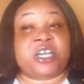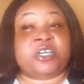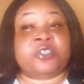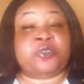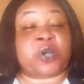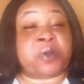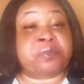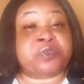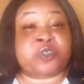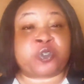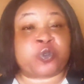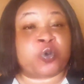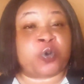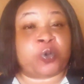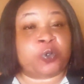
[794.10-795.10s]
Don't be
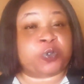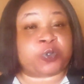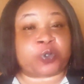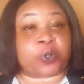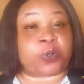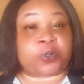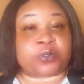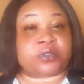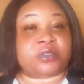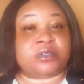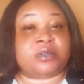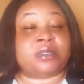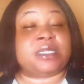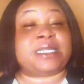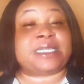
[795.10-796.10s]
too glutton.
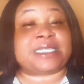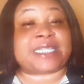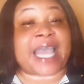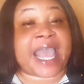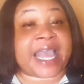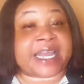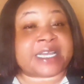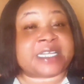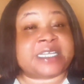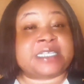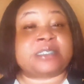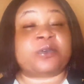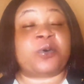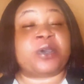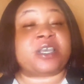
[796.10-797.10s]
10
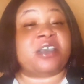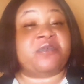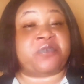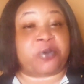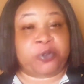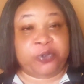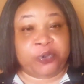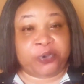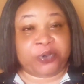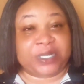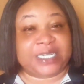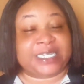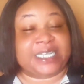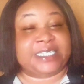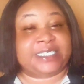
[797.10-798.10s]
is okay for you
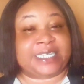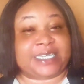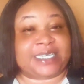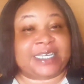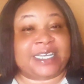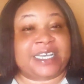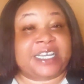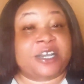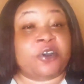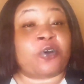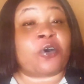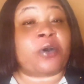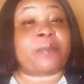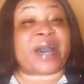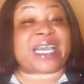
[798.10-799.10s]
in a day.
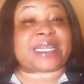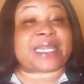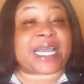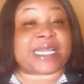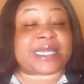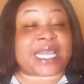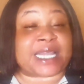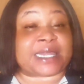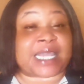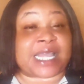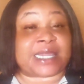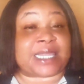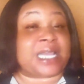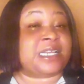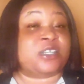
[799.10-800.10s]
Go by 10.
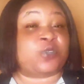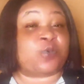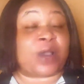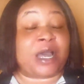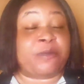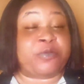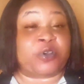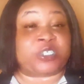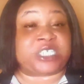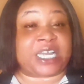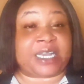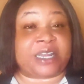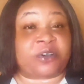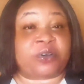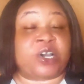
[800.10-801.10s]
It will help your
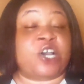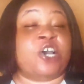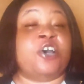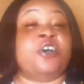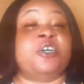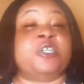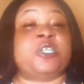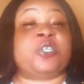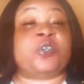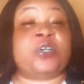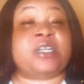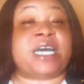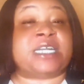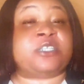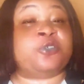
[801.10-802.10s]
channel, so
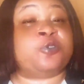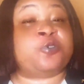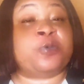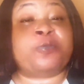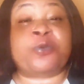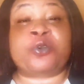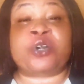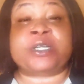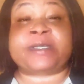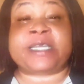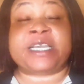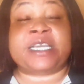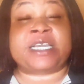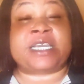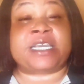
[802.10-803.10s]
that YouTube will not
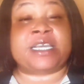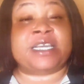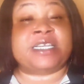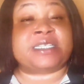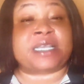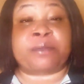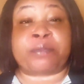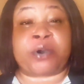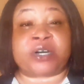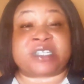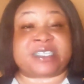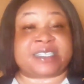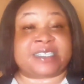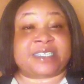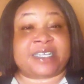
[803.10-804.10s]
think it's a bot.